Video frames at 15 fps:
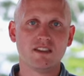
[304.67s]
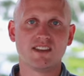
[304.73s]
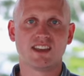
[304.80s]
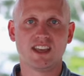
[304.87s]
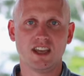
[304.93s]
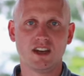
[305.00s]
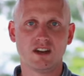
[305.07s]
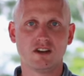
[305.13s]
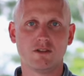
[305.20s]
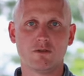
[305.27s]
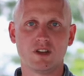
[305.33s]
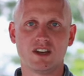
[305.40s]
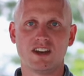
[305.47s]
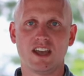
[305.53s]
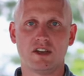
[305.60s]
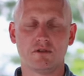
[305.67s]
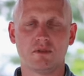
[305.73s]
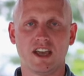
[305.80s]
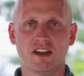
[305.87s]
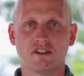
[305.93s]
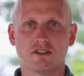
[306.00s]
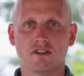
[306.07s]
to get into Wendell
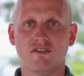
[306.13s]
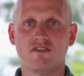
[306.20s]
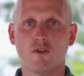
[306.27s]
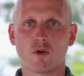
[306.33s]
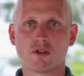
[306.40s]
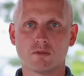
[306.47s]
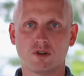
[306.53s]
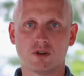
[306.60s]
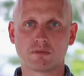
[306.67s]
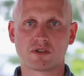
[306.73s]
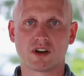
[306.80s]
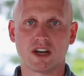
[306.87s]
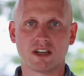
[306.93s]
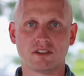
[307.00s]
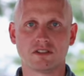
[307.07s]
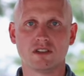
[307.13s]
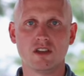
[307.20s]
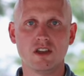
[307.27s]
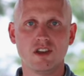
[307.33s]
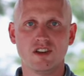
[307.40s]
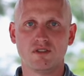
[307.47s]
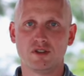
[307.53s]
at an affordable price,
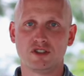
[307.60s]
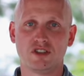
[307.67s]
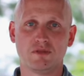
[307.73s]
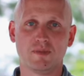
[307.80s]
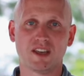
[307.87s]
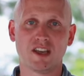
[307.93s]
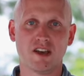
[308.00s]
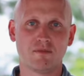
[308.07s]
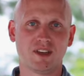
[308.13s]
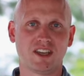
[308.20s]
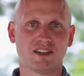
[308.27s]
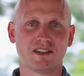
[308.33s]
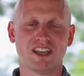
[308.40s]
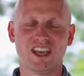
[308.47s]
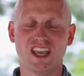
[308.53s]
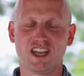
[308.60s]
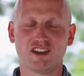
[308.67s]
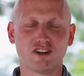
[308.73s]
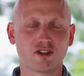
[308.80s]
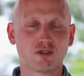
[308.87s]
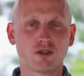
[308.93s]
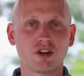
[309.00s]
which is becoming
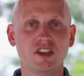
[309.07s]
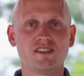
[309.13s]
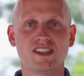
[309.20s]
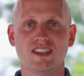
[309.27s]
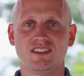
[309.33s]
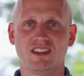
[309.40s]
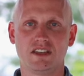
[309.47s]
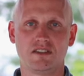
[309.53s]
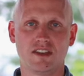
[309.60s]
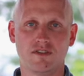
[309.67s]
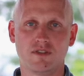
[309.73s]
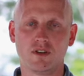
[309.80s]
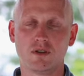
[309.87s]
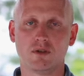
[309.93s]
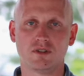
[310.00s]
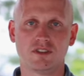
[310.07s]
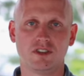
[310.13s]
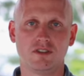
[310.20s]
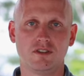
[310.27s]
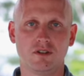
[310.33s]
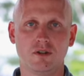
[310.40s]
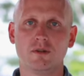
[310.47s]
increasingly difficult to
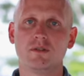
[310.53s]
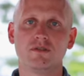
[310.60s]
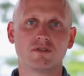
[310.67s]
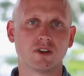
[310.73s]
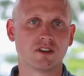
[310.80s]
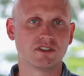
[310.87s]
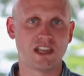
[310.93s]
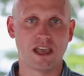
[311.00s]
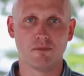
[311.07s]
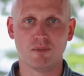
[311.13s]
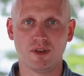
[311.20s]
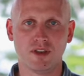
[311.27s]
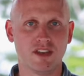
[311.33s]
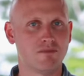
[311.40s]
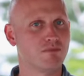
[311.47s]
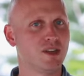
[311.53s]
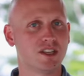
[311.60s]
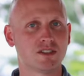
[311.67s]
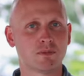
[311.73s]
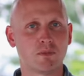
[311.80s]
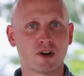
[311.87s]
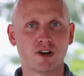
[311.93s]
do. For example, in
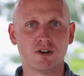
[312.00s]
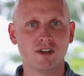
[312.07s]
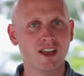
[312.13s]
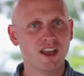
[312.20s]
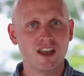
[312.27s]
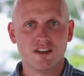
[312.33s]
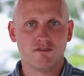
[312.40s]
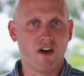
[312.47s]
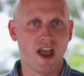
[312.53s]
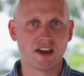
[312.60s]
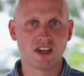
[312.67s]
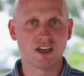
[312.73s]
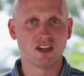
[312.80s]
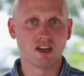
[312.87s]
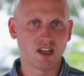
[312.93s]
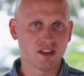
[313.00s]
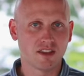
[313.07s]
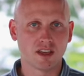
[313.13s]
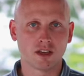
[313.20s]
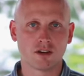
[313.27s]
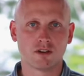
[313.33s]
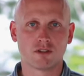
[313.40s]
Pittsboro, finding
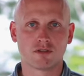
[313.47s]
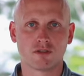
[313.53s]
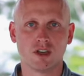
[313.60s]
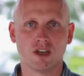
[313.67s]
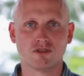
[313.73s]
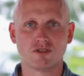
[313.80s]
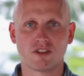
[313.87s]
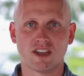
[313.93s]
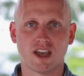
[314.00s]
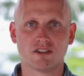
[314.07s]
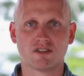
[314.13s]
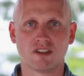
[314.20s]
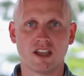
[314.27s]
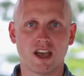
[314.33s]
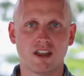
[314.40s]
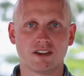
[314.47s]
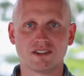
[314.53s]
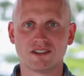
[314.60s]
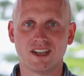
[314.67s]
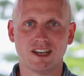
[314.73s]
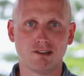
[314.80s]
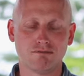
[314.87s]
anything under
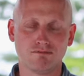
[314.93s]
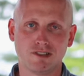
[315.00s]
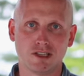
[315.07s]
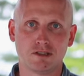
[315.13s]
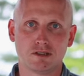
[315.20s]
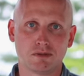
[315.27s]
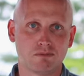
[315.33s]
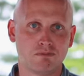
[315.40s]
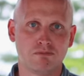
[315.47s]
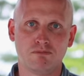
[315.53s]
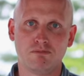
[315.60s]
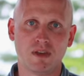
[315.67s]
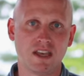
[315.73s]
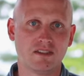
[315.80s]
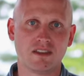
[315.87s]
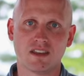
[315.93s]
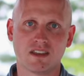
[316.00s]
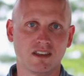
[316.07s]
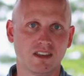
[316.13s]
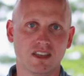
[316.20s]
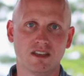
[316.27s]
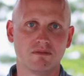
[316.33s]
$300,000 now is
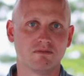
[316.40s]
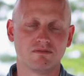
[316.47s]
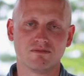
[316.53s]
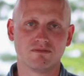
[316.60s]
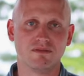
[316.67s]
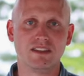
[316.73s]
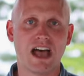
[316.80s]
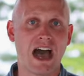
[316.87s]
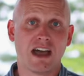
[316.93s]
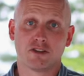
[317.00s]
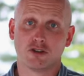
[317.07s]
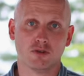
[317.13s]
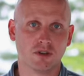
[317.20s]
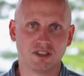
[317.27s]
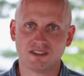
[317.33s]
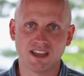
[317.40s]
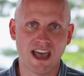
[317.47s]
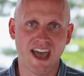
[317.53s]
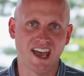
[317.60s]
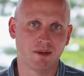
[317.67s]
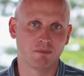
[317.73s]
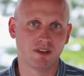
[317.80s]
basically not going to
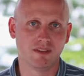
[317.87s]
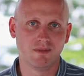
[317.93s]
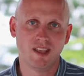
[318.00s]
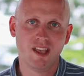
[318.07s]
happen.